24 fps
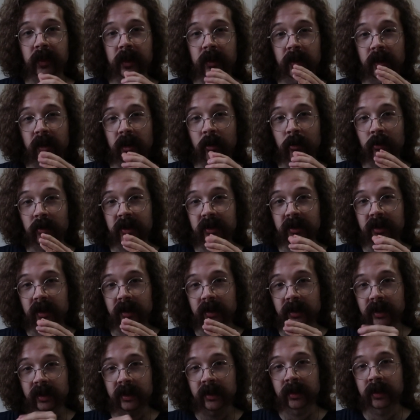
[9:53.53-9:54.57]
kind of
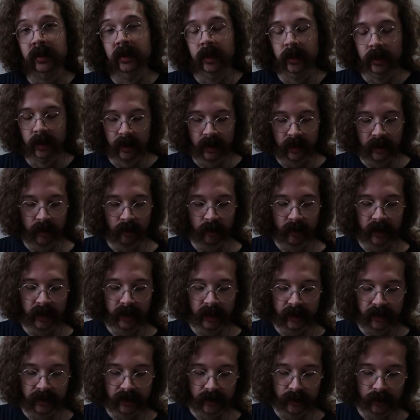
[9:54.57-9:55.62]
crystalline
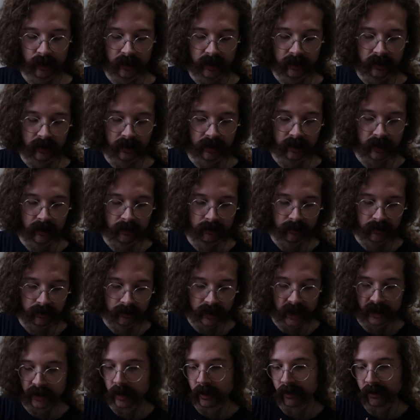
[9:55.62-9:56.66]
graininess to them?
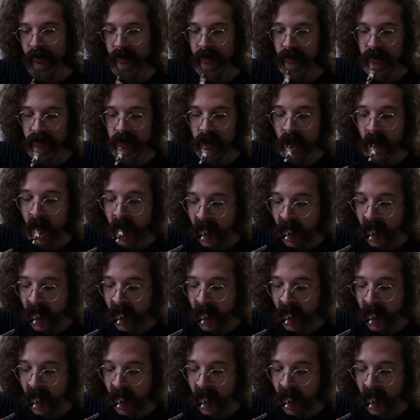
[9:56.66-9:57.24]
That's how it feels.